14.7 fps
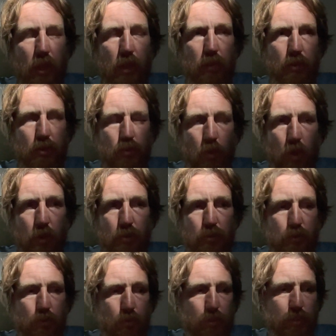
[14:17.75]
there's water
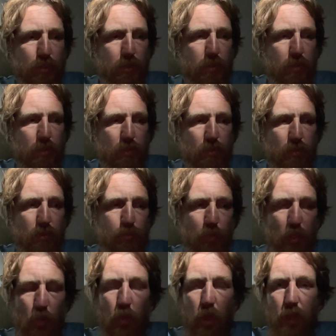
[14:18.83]
sources, there's
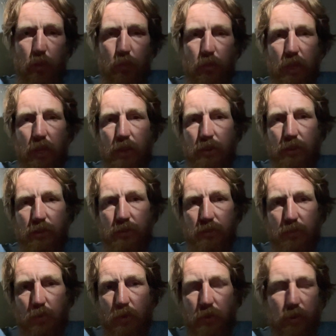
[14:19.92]
big wide open
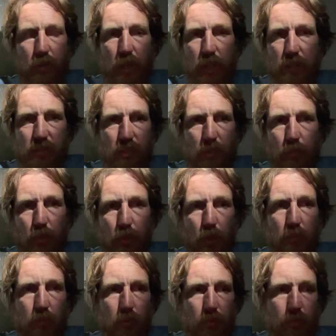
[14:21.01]
areas where they're not stumbling
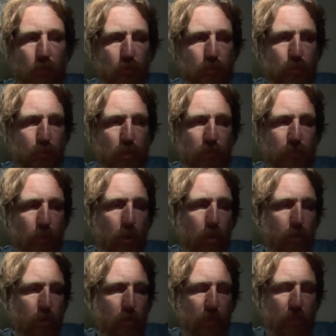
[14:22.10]
over a tree fall
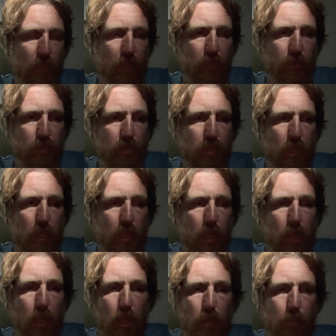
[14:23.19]
or anything else.
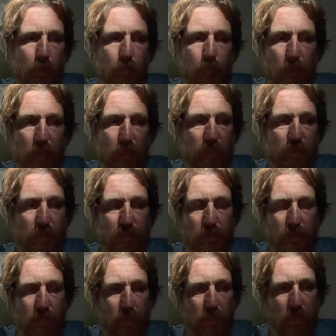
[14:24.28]
I'm like, man, this
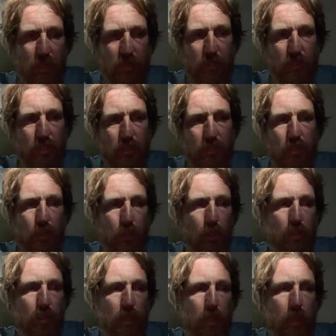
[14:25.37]
just
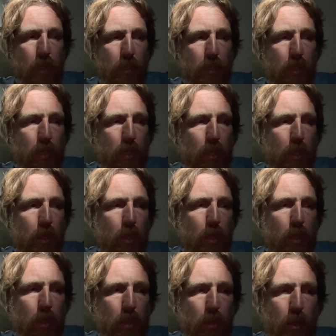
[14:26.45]
looks like
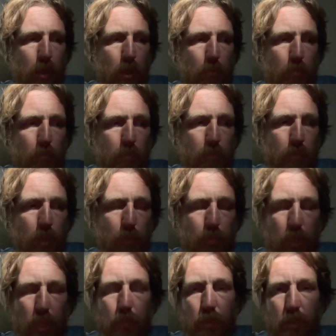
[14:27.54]
a
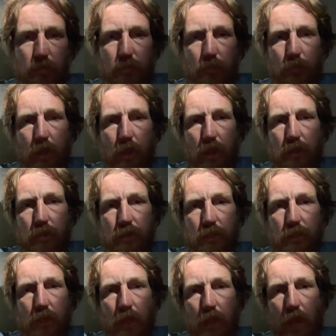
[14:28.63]
playpen for bears.
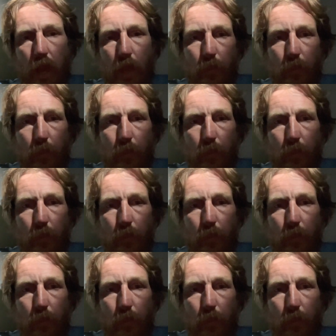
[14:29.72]
And I'm